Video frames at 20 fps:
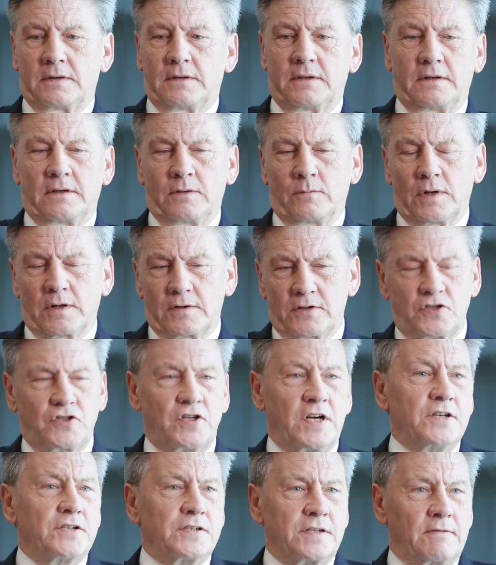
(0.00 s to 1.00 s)
The world is
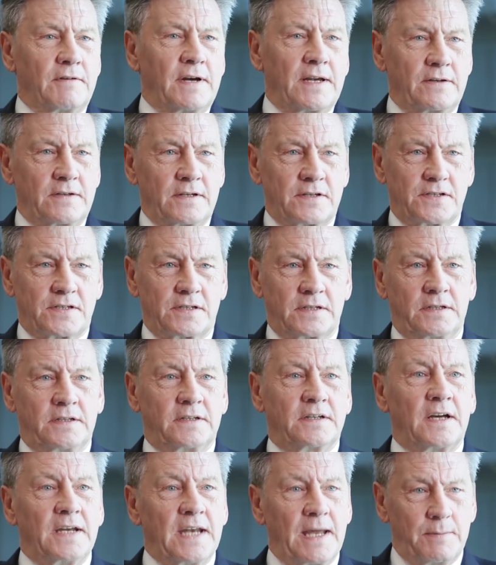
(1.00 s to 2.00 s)
changing around us, and the
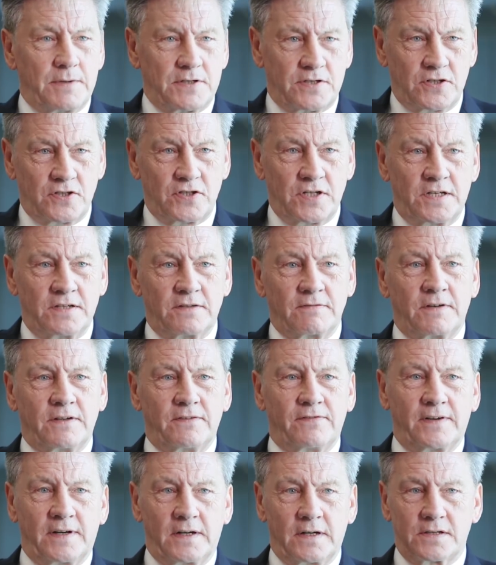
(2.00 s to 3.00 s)
dynamics are changing very
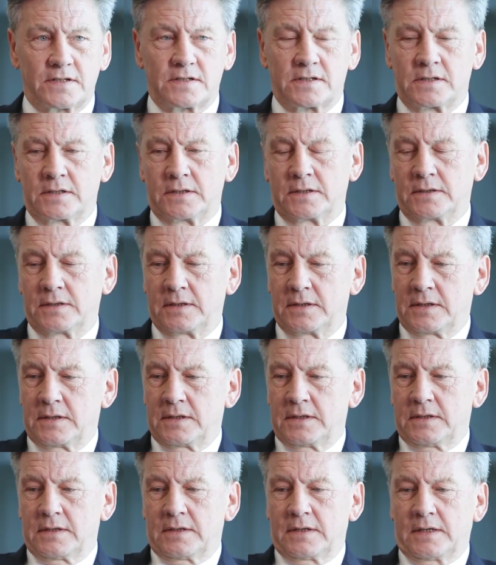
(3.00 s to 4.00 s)
fast.
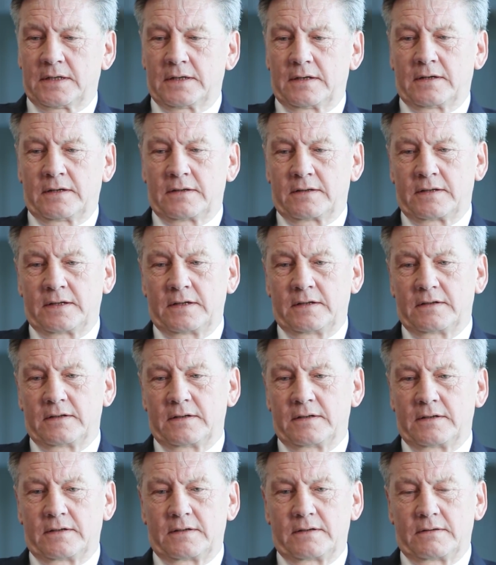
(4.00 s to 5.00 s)
I think
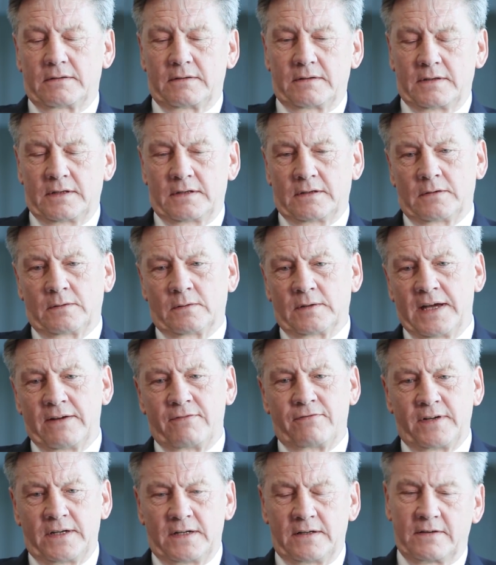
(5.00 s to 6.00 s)
that the whole
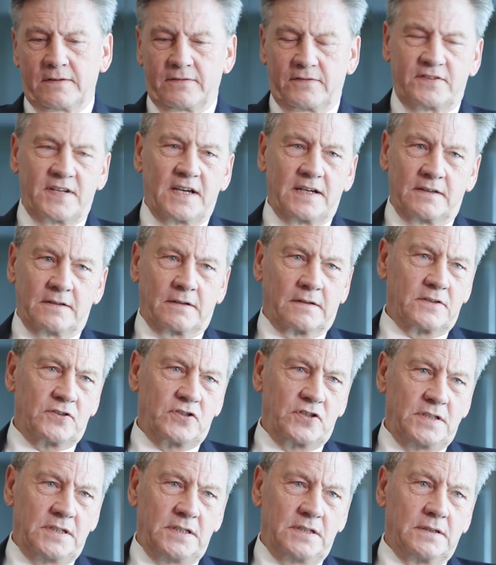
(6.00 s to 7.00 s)
advent of
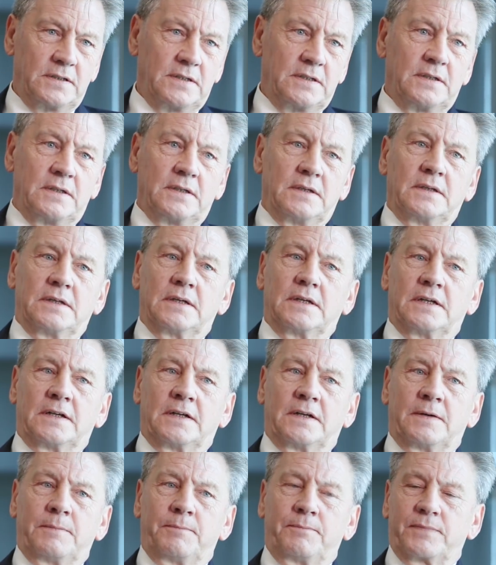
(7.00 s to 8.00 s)
technology,
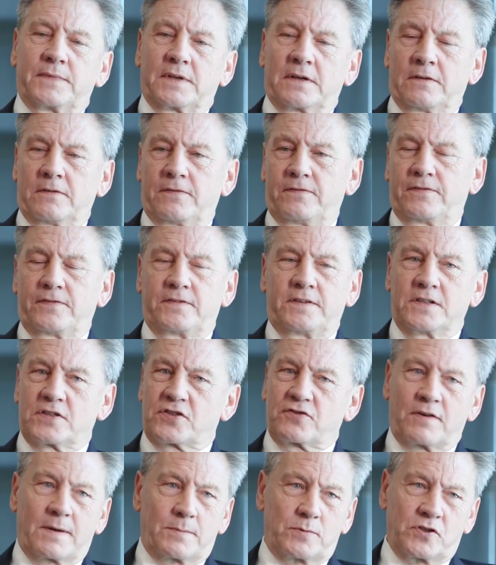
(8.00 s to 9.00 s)
of
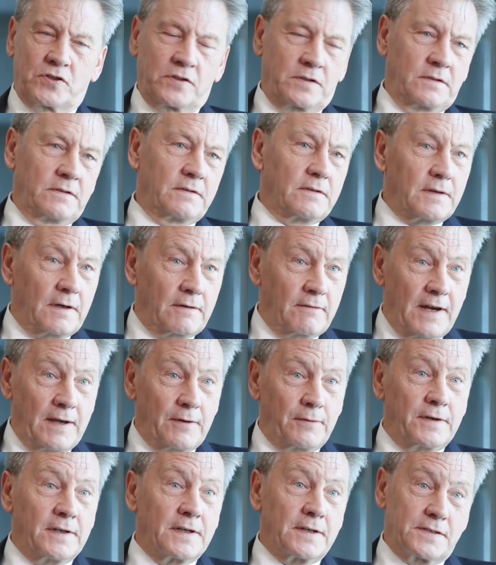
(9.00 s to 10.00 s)
disruption
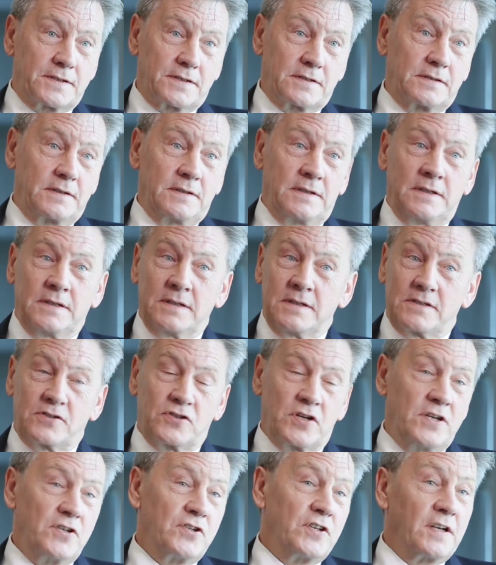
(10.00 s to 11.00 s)
around us, is
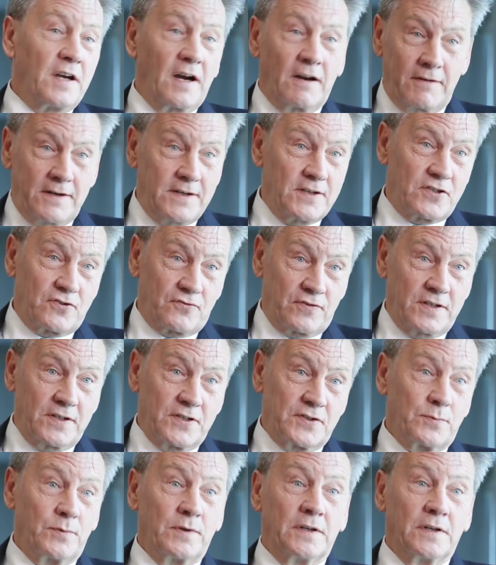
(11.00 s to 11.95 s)
changing our industry as